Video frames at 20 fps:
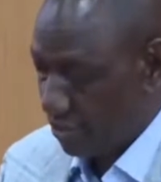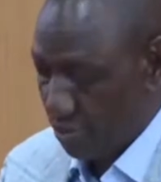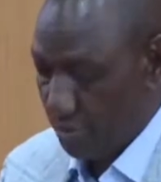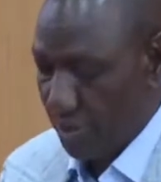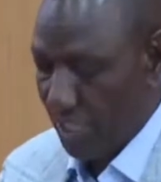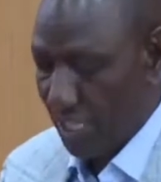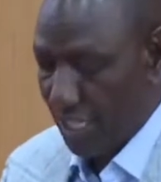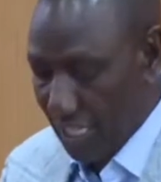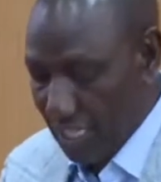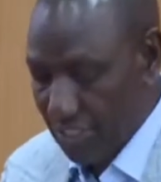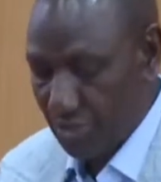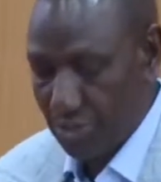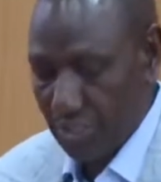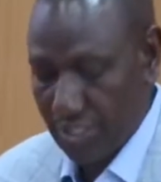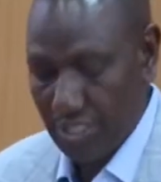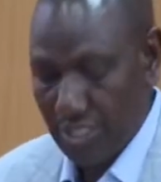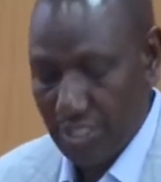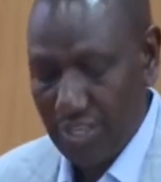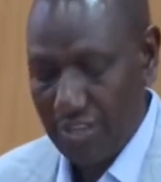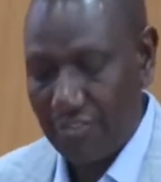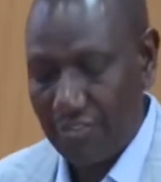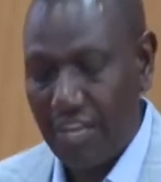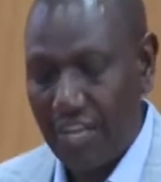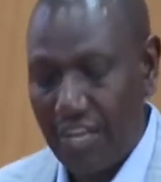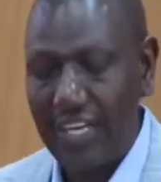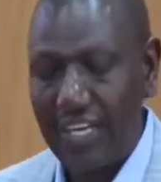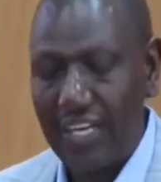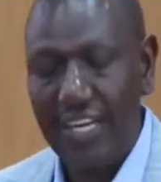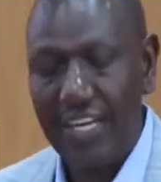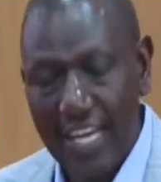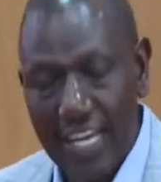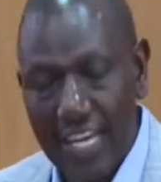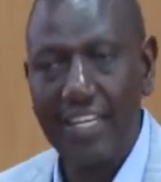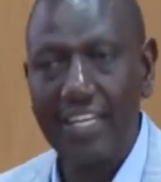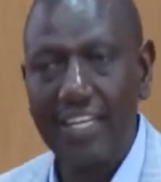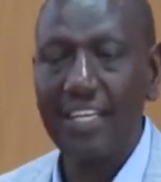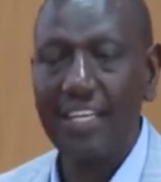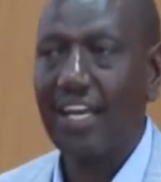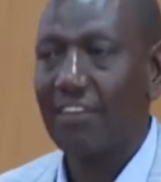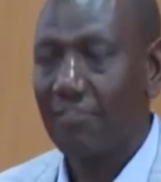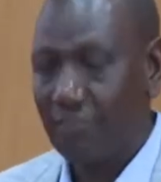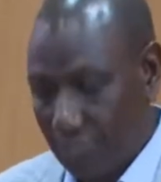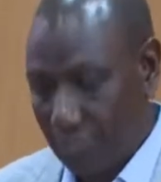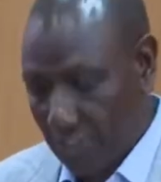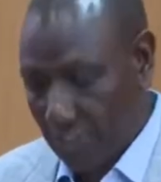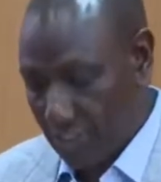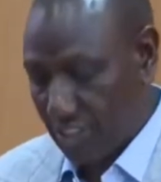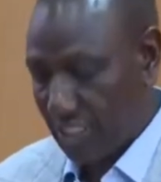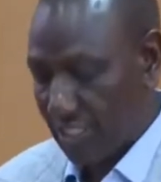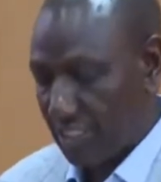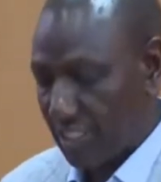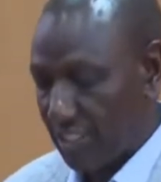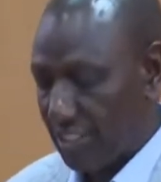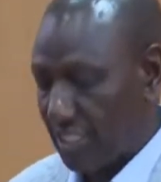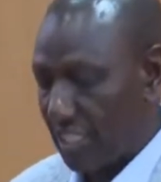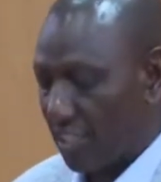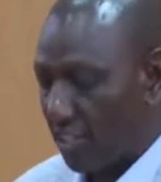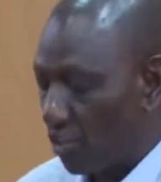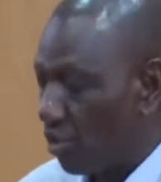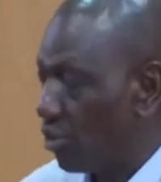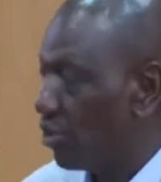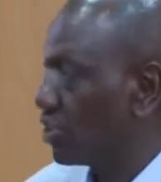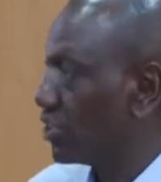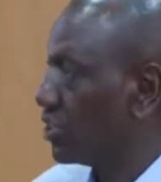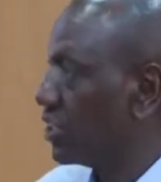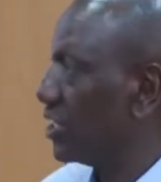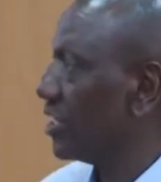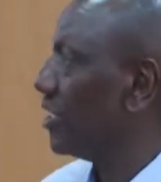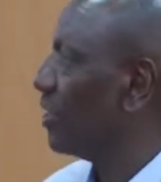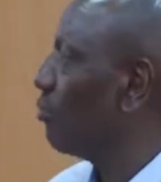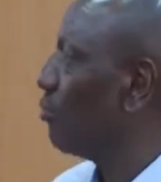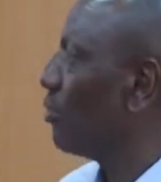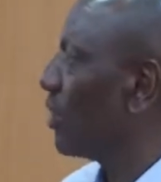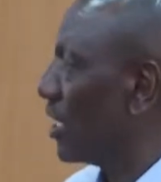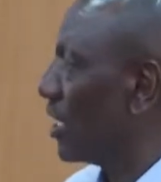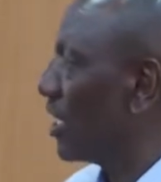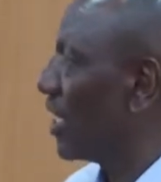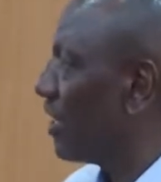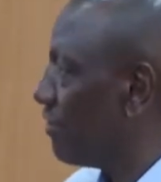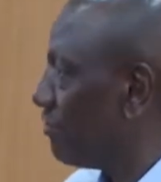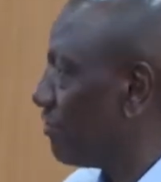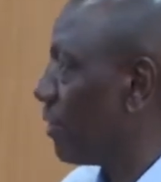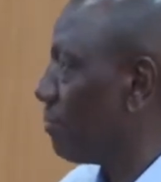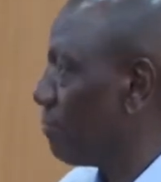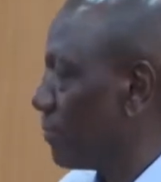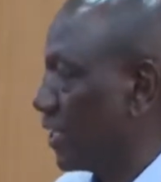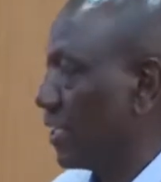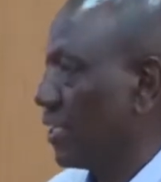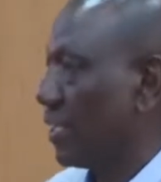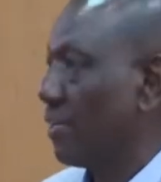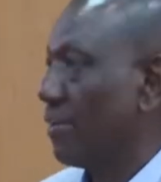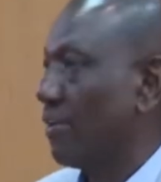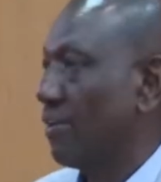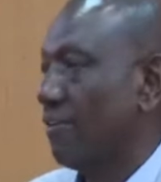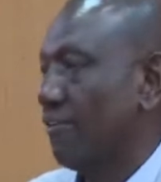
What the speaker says: to the country than any efficient technology will ever be.